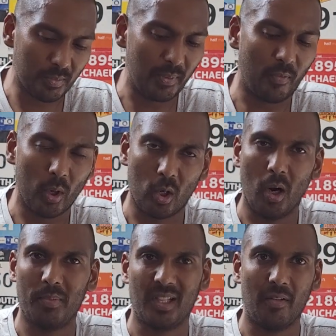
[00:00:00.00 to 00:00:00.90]
Before it
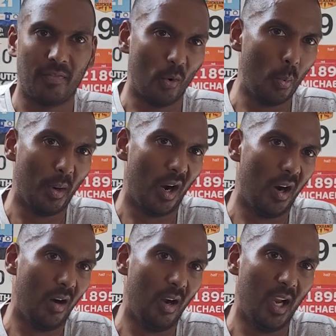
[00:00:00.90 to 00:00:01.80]
got up to that full
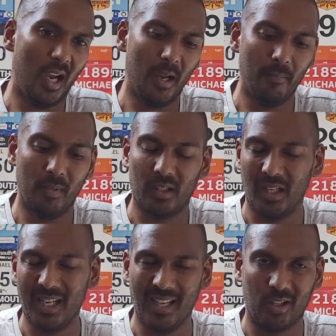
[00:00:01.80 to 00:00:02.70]
bar and
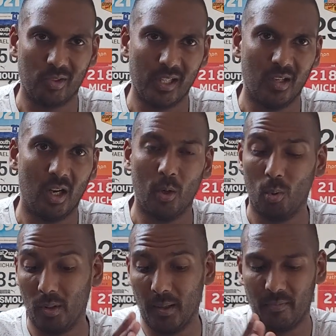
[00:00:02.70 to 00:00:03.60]
kind of hit that green light
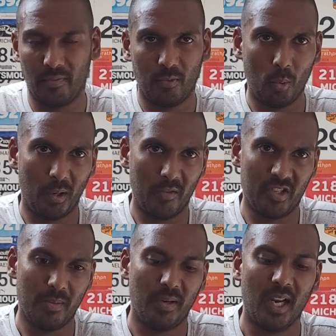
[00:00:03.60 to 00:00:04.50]
or that full bar of
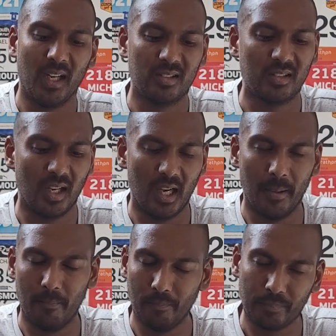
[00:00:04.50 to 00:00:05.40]
GPS
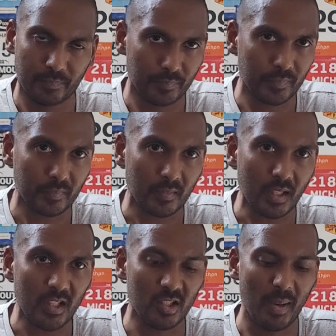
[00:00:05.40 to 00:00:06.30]

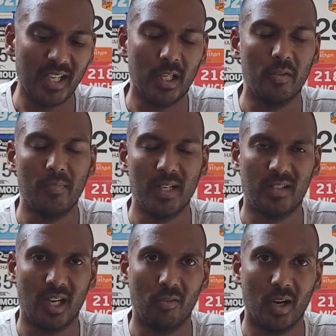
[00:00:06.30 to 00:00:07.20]
to make it good for me
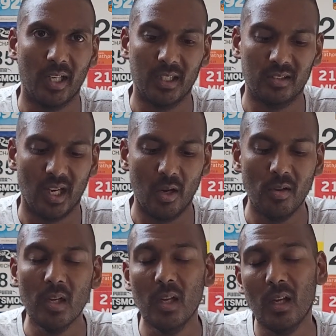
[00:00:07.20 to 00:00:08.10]
to go running. So,
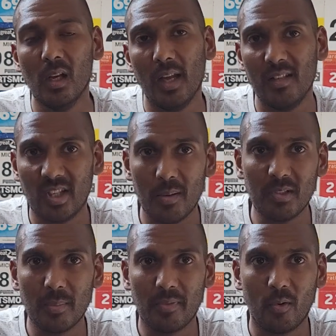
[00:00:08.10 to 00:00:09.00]
in
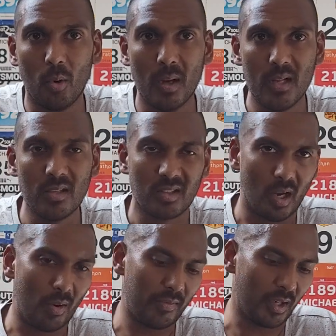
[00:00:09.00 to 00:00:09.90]
terms of the performance,
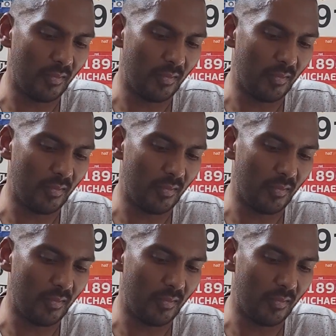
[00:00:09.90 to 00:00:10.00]
so I've